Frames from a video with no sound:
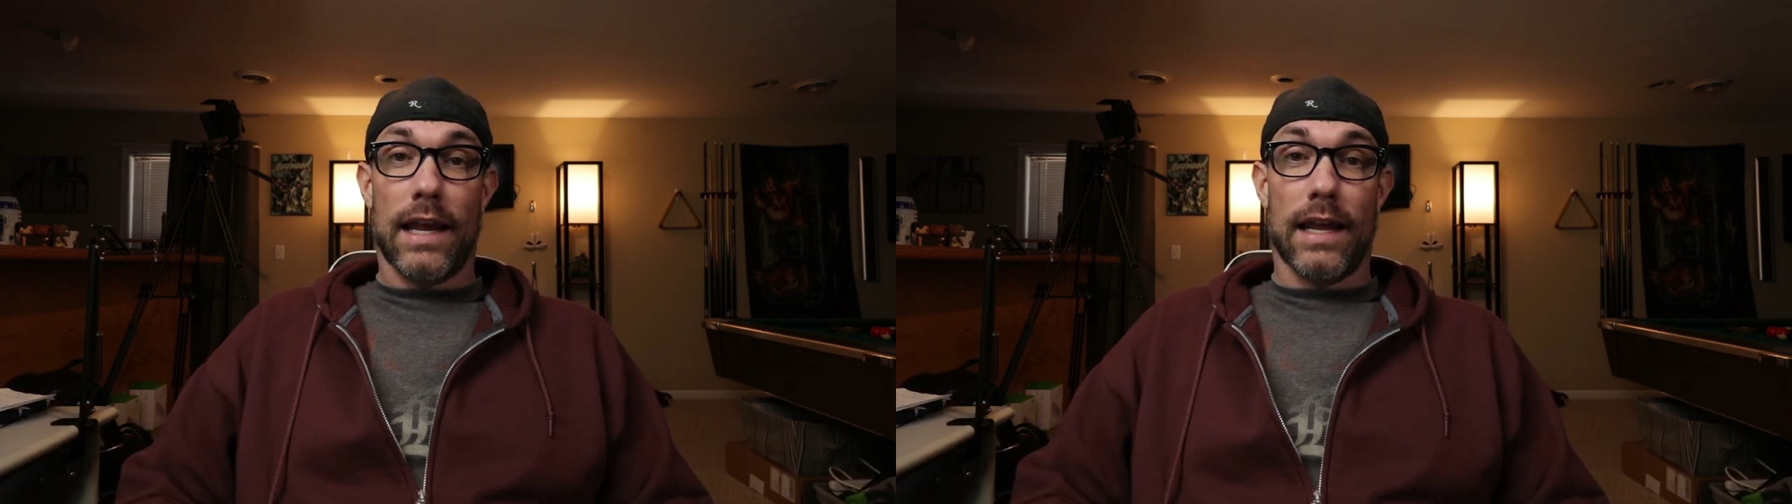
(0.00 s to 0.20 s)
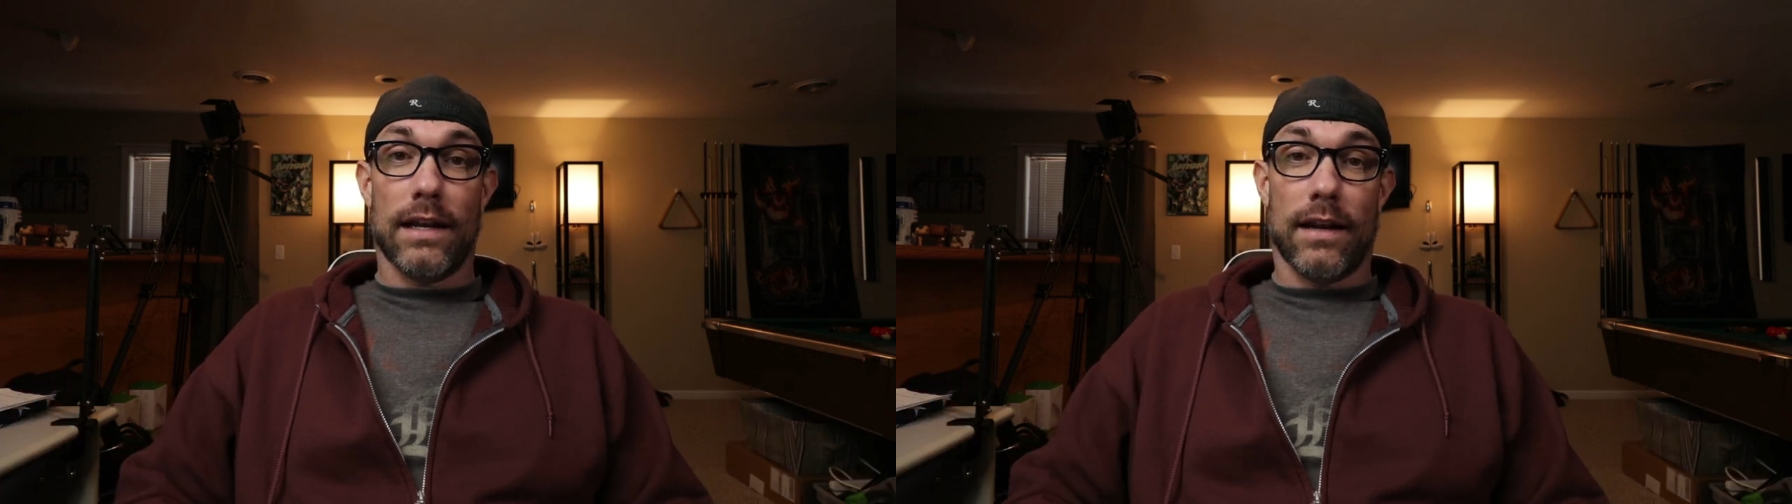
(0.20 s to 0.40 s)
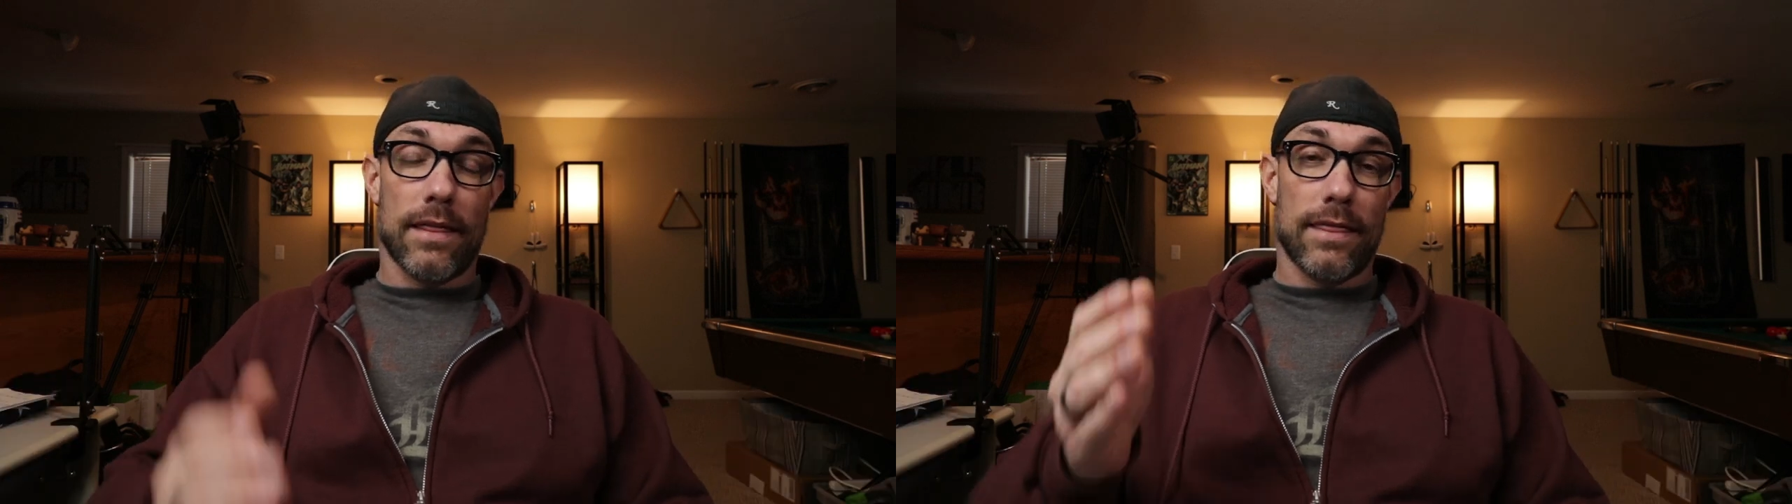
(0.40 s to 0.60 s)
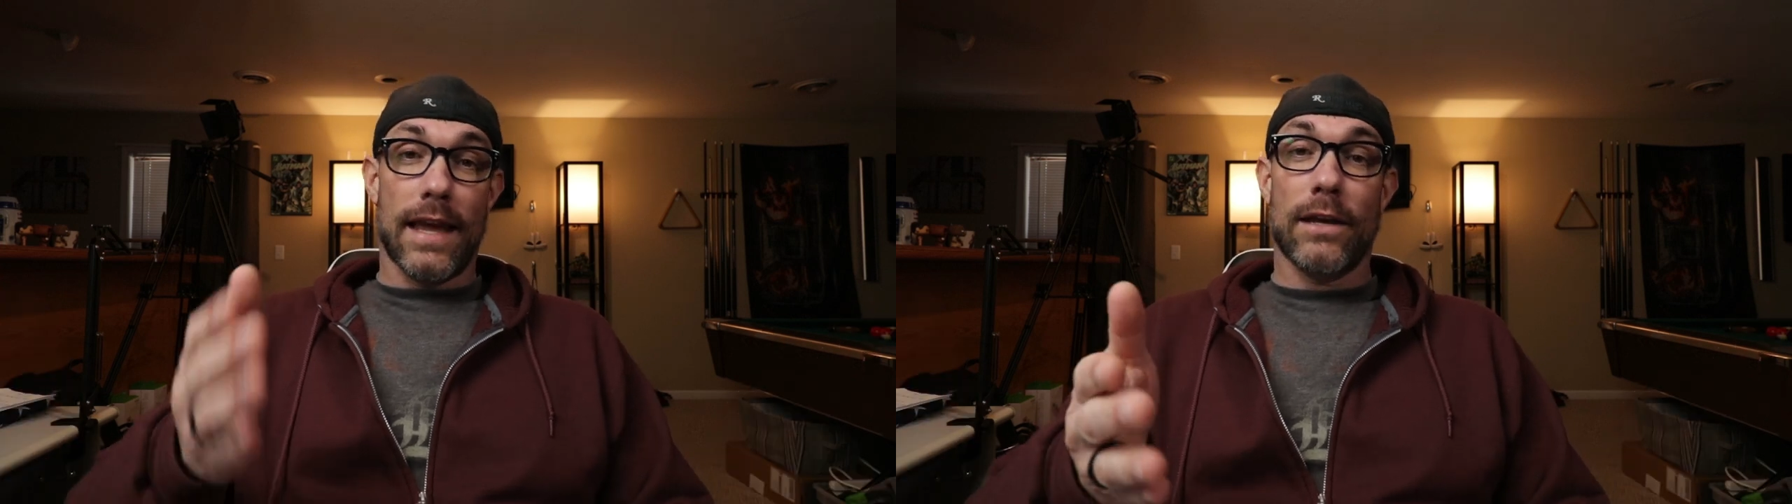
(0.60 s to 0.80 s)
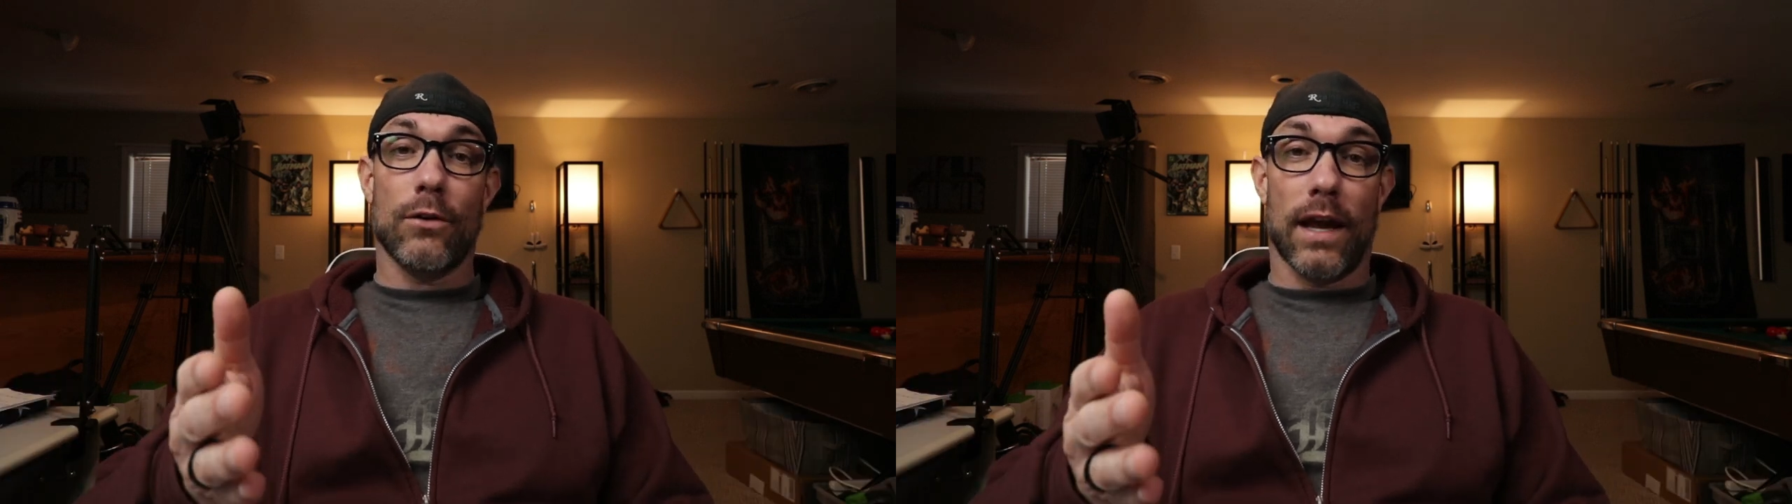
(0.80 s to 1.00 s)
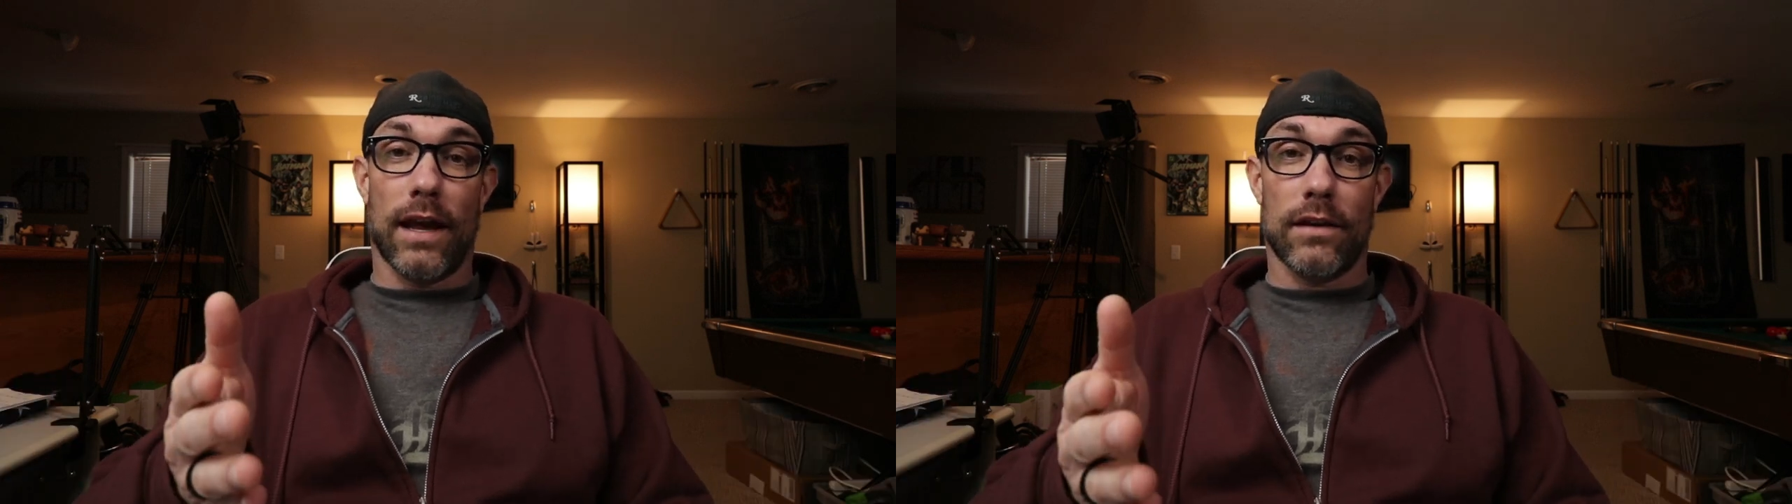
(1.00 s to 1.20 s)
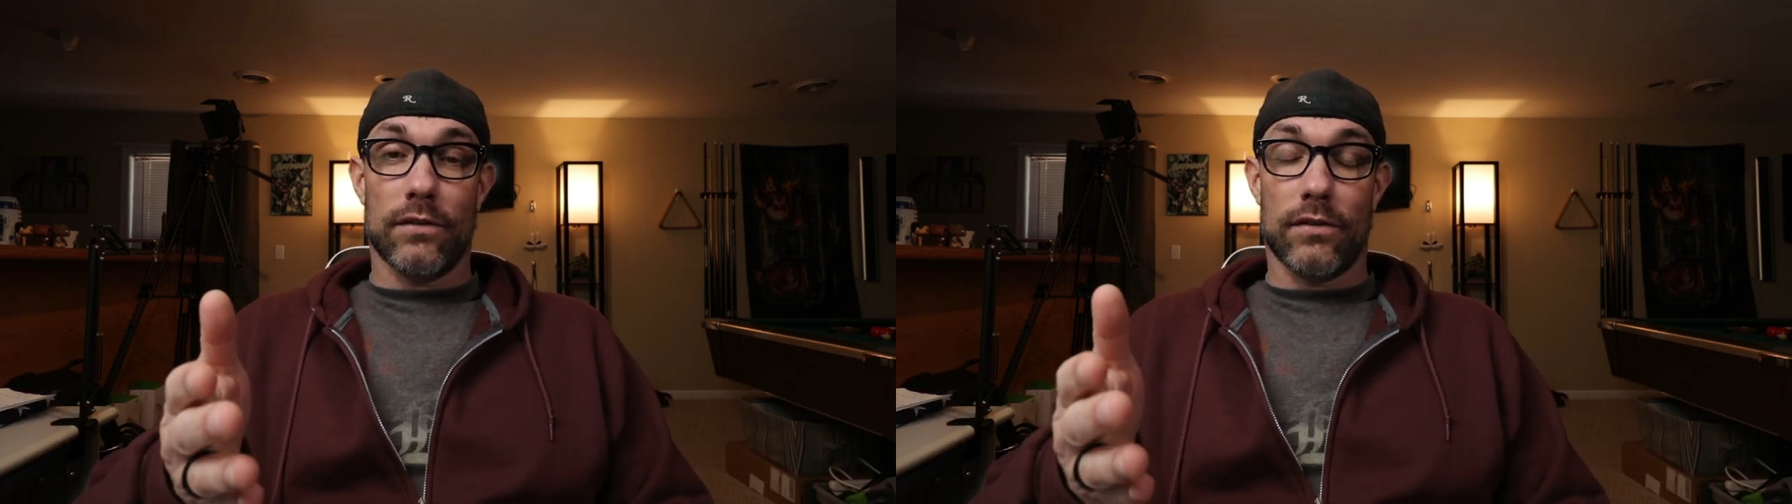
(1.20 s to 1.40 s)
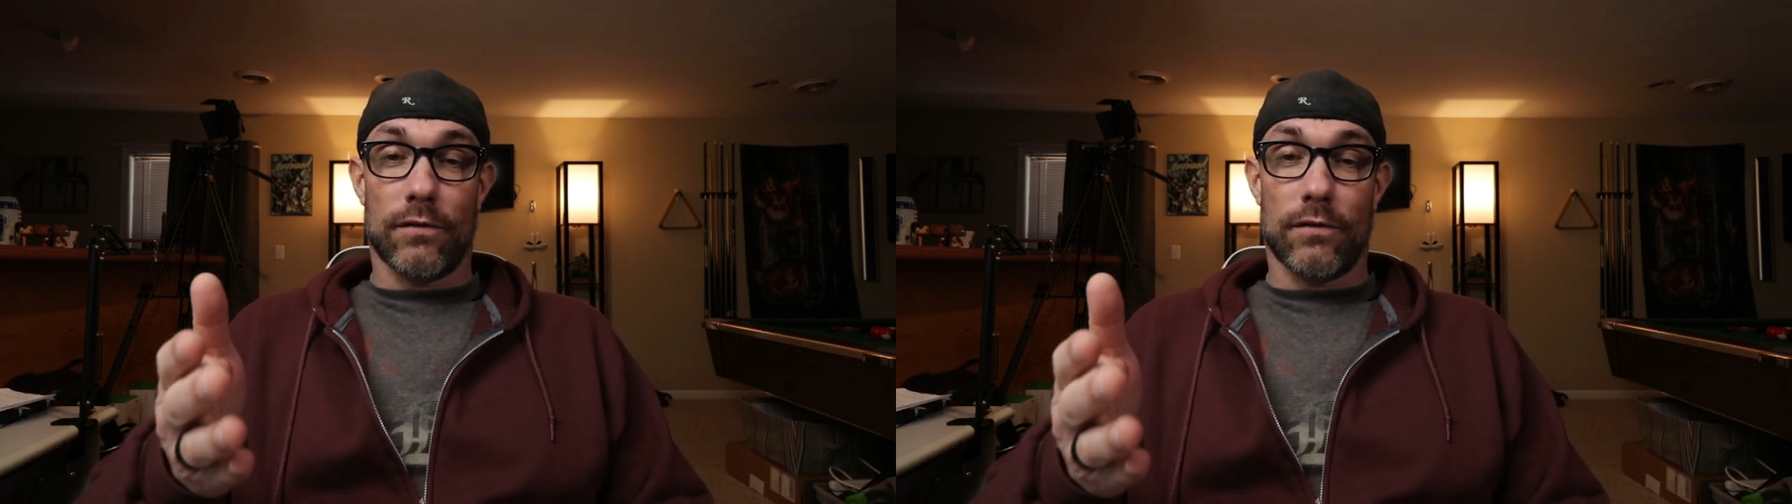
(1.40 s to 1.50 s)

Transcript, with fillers: And thank you guys